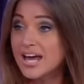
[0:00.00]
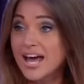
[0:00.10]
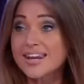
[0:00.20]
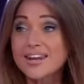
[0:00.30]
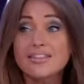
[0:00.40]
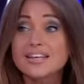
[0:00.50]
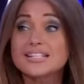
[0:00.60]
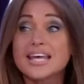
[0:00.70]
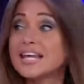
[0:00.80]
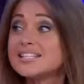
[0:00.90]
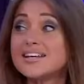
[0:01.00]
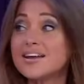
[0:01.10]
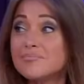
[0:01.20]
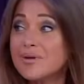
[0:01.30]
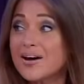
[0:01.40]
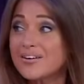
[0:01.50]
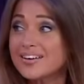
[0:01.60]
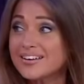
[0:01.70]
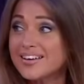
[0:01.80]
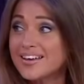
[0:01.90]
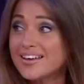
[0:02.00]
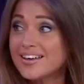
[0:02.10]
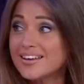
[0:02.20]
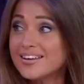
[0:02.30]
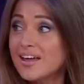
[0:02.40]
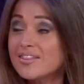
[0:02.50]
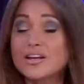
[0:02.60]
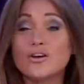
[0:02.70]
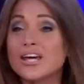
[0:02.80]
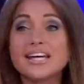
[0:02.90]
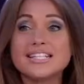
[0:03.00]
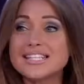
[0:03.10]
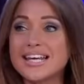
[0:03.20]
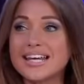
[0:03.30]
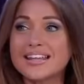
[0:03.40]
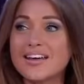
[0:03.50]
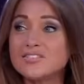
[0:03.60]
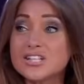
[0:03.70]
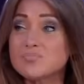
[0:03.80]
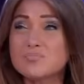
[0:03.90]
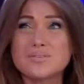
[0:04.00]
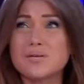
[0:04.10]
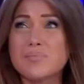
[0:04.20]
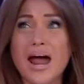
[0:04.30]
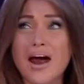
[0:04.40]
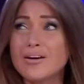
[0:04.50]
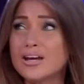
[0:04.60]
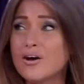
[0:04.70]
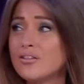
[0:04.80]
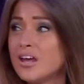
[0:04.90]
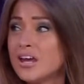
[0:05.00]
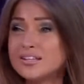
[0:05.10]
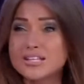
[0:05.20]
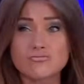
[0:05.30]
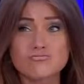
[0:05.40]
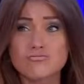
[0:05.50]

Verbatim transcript: yeah, and nothing's getting done about it. Yeah. Well, yeah, nothing. Look at Italy. They apparently got the